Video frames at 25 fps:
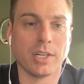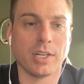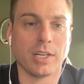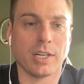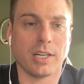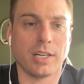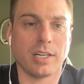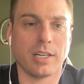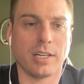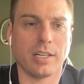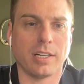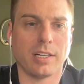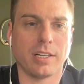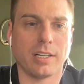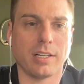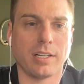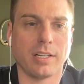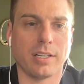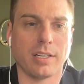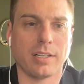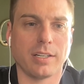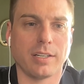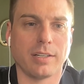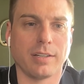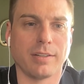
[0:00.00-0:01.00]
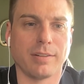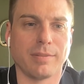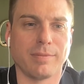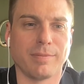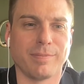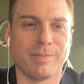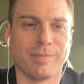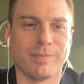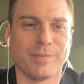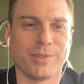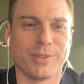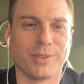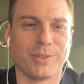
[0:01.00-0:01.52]

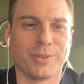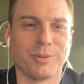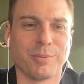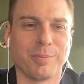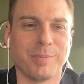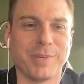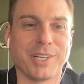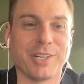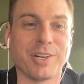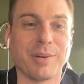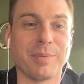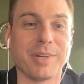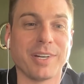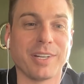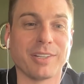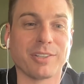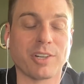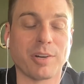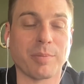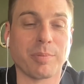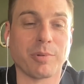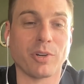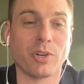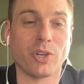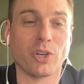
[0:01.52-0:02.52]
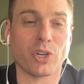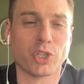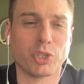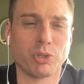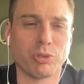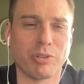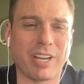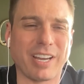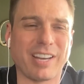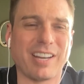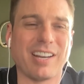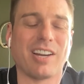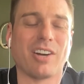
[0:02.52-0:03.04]
to become an entrepreneur?
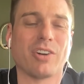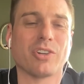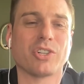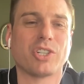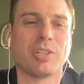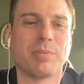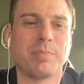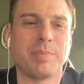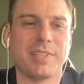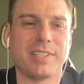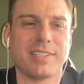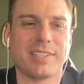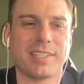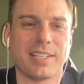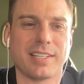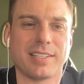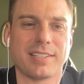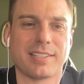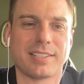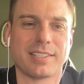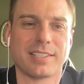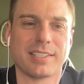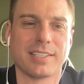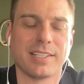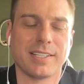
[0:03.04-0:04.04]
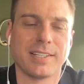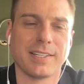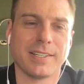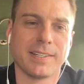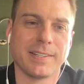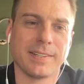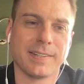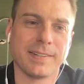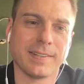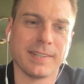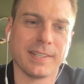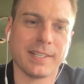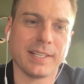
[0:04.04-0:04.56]
Should I launch a business?
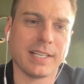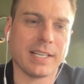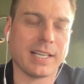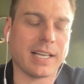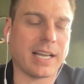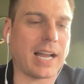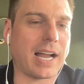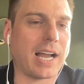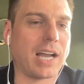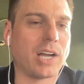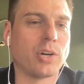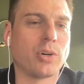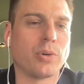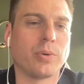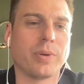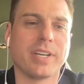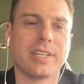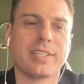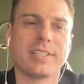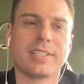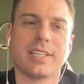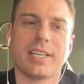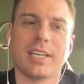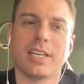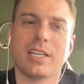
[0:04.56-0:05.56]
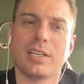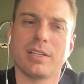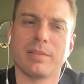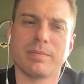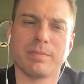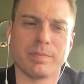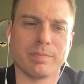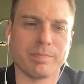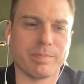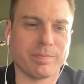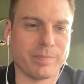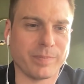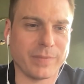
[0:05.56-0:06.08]
I always
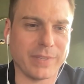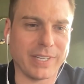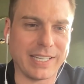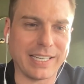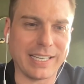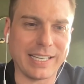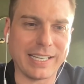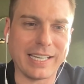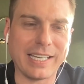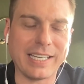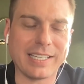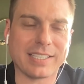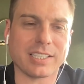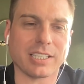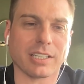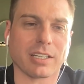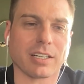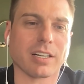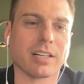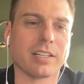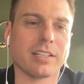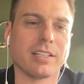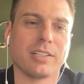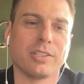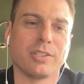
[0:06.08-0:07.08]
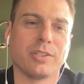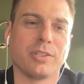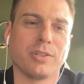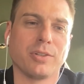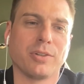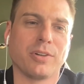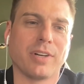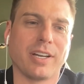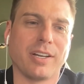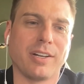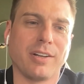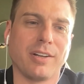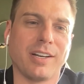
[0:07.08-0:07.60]
say, it's hard,
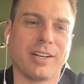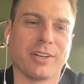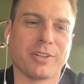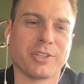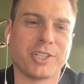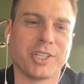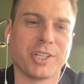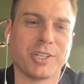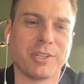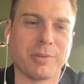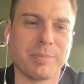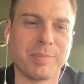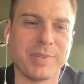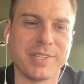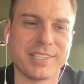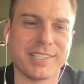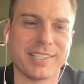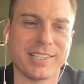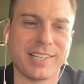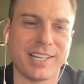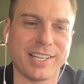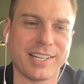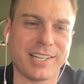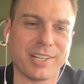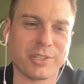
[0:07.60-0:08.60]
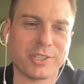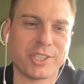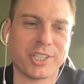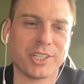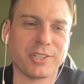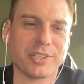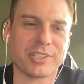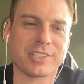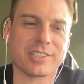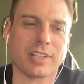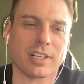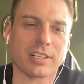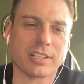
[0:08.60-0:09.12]
launching a
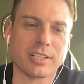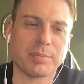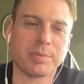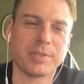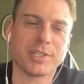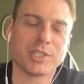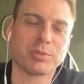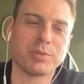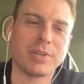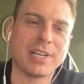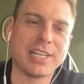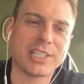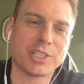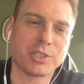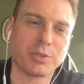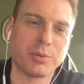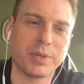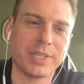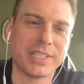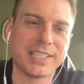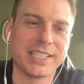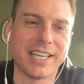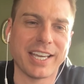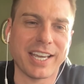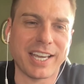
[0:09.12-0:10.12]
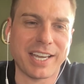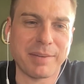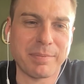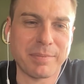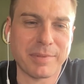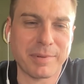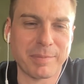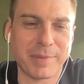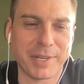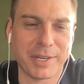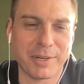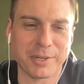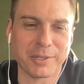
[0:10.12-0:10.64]
startup is really Squid
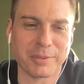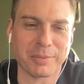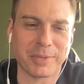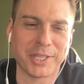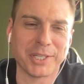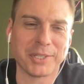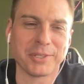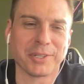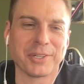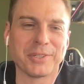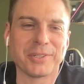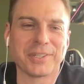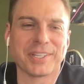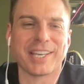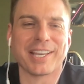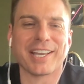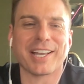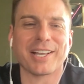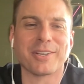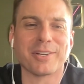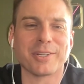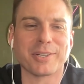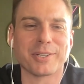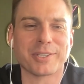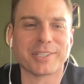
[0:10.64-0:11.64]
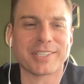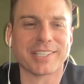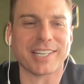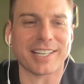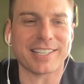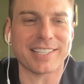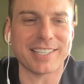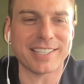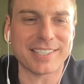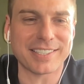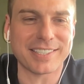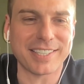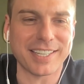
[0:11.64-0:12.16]
Game because when you are looking at the
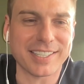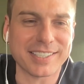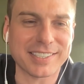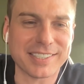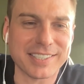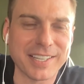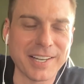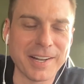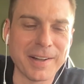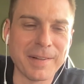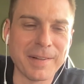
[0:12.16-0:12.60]
statistics,